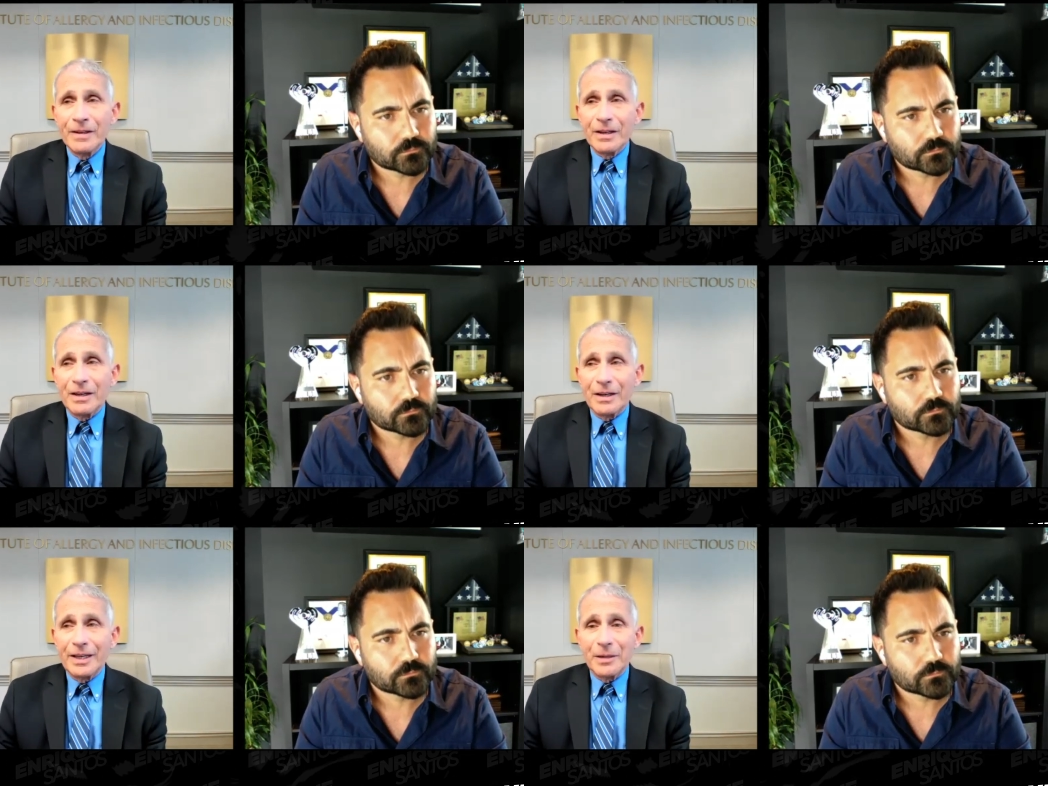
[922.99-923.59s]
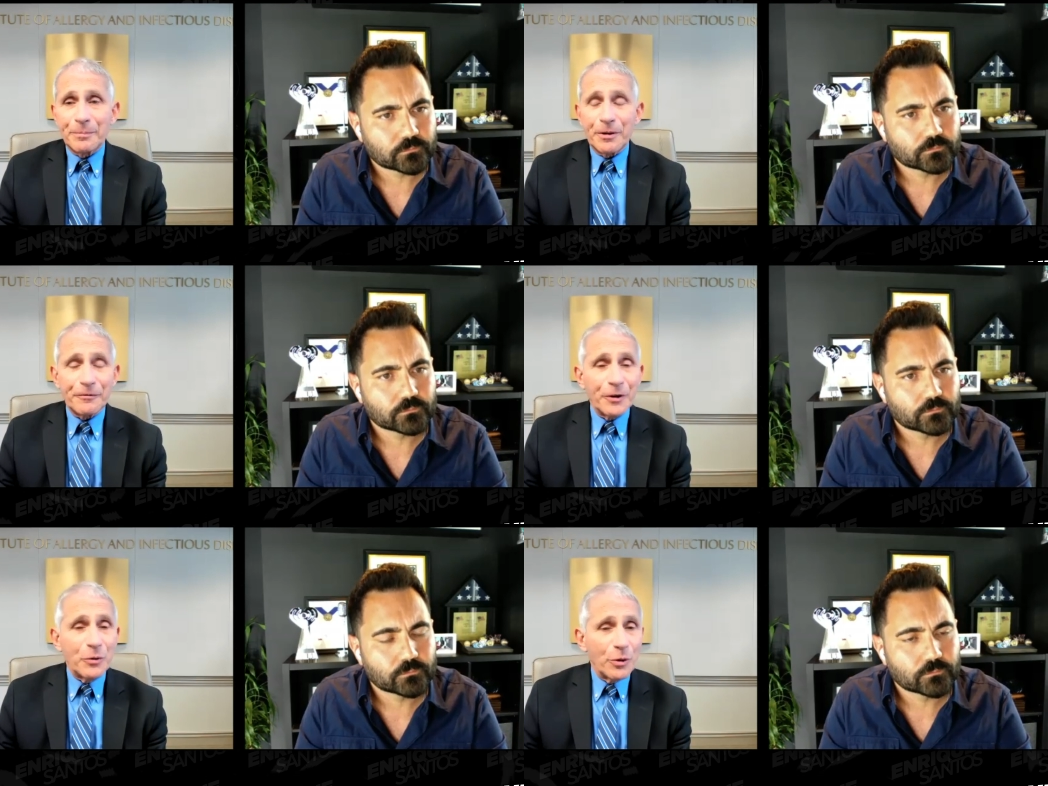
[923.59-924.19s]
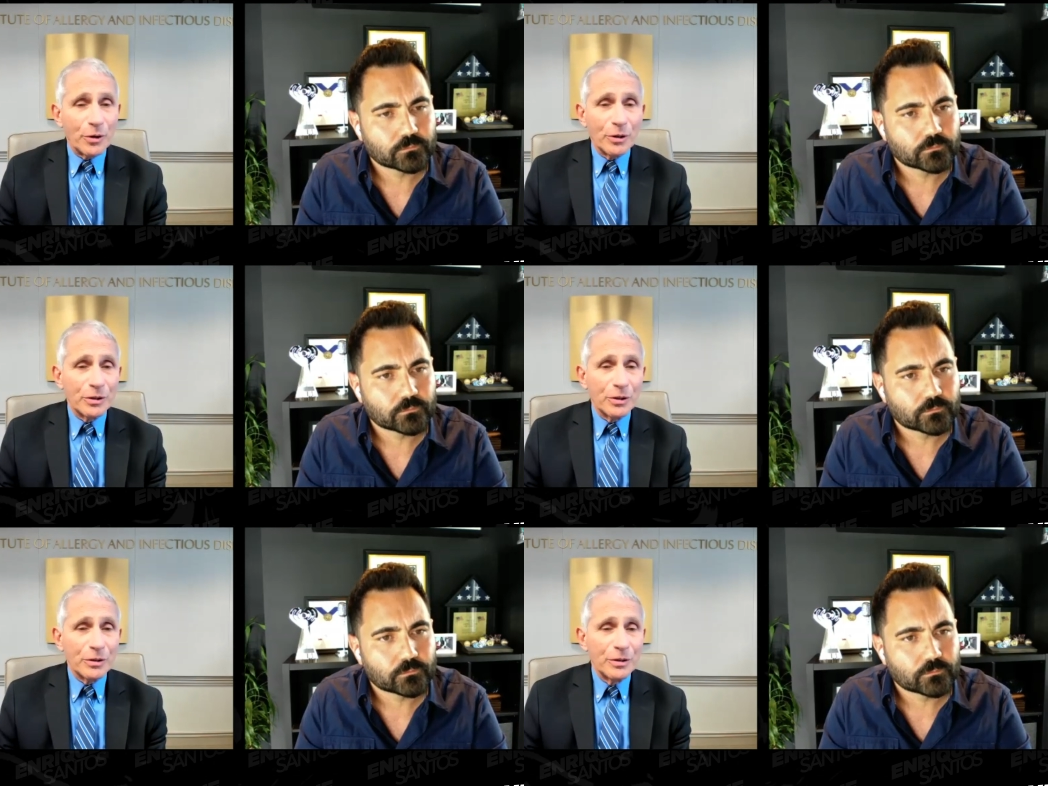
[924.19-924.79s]
Speaker 1: Uh, in a perfect world,
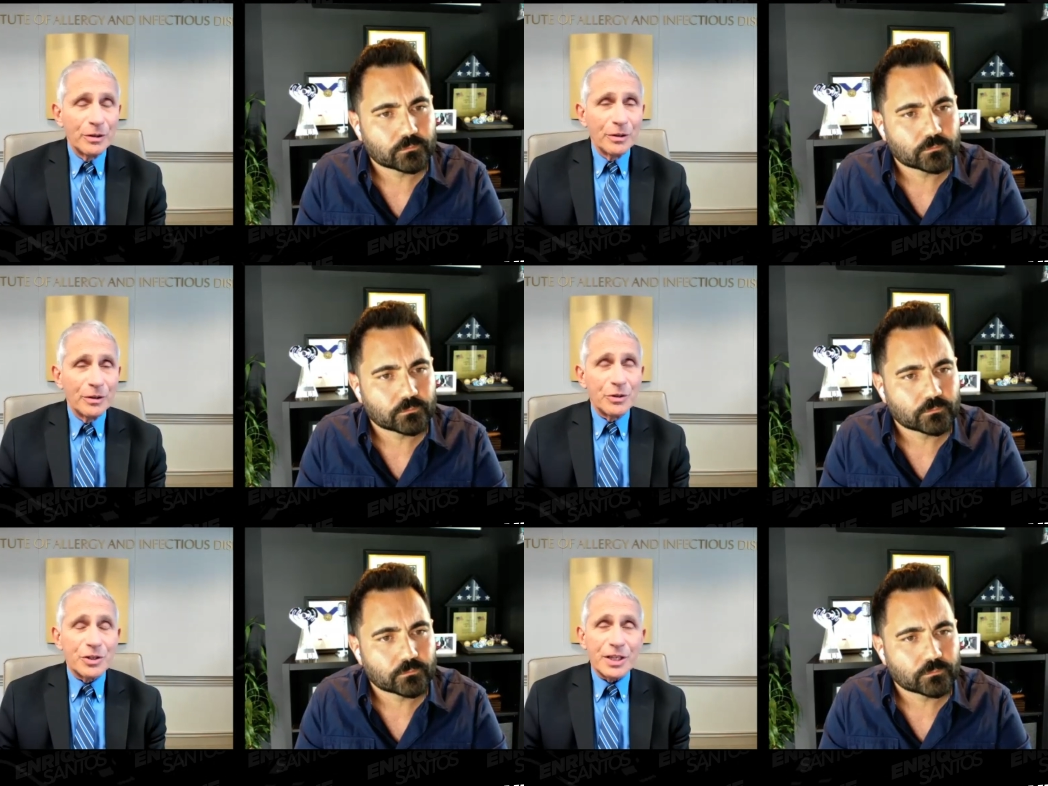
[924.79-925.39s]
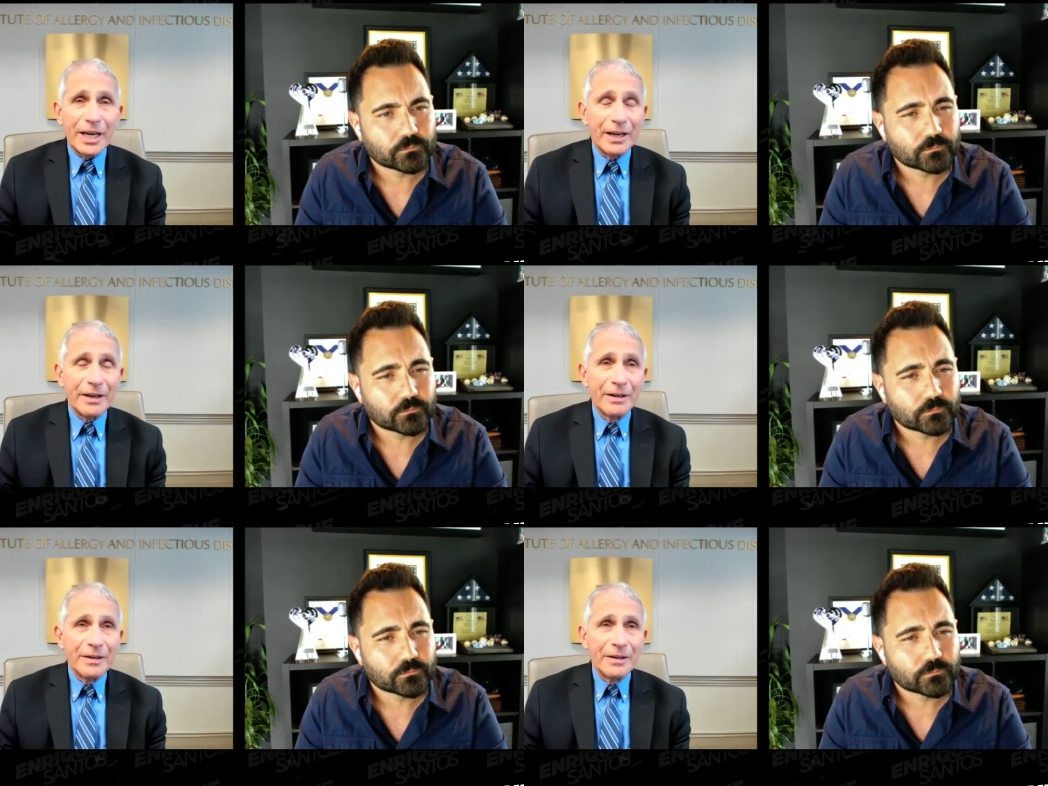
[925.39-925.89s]
you'd say,